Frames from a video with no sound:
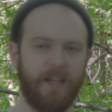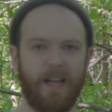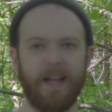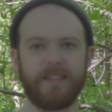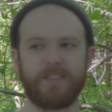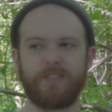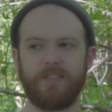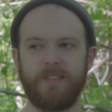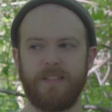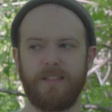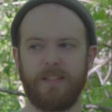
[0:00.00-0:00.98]
as
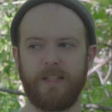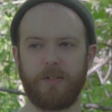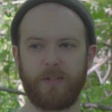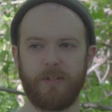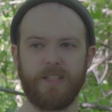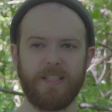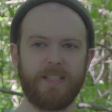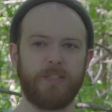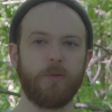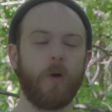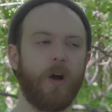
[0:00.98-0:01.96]
it could lead
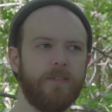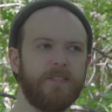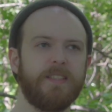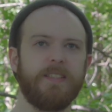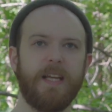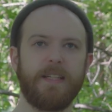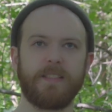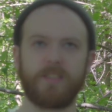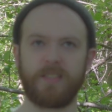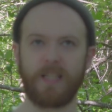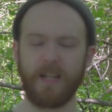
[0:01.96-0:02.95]
to often getting
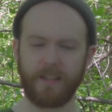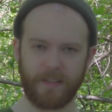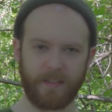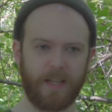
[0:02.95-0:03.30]
stuck